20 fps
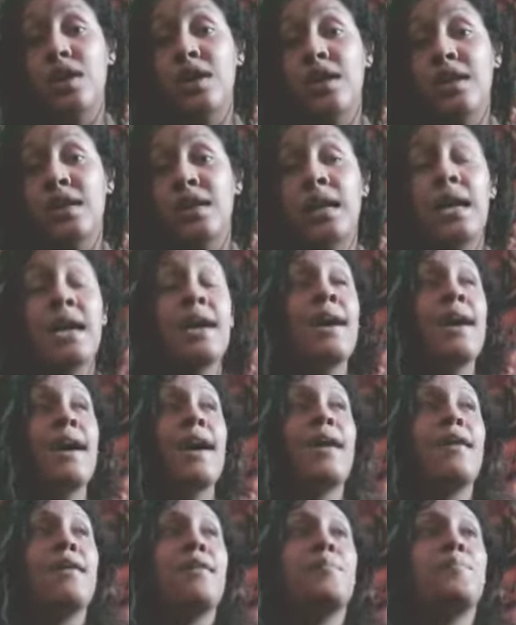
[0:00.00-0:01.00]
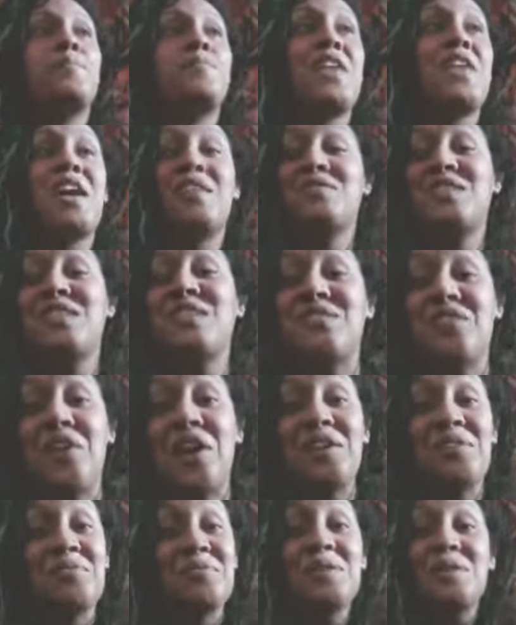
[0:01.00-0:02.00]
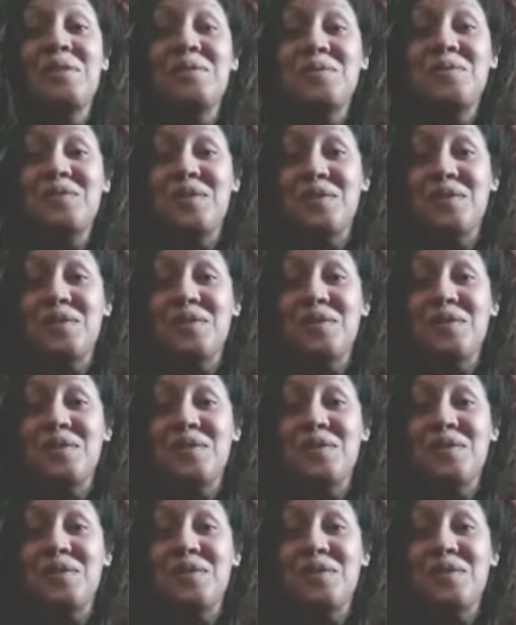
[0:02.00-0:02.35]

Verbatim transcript: on. I've seen a lot of new